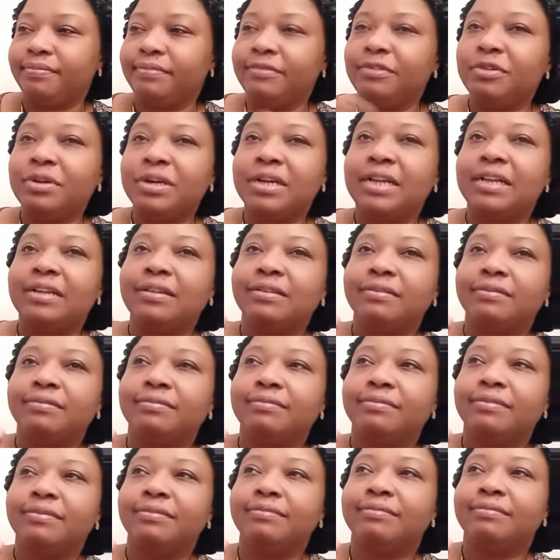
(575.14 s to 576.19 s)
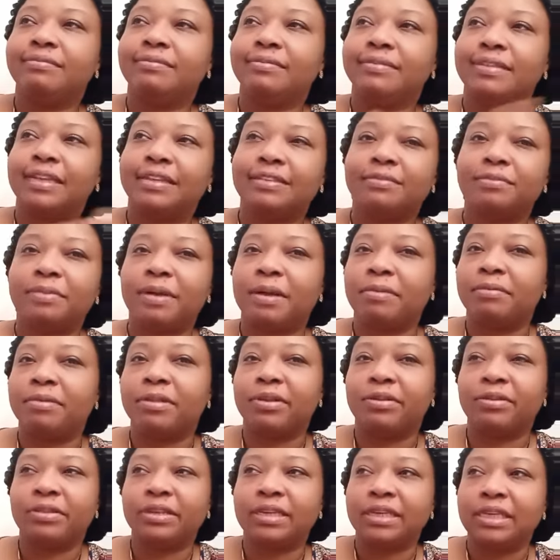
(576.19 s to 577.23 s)
well, that's probably
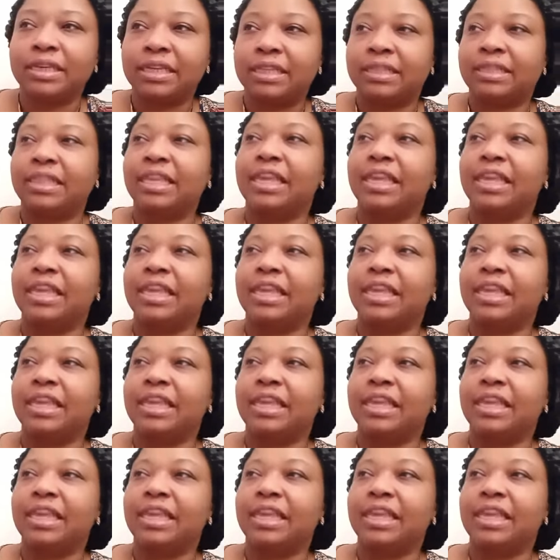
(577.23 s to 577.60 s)
the only good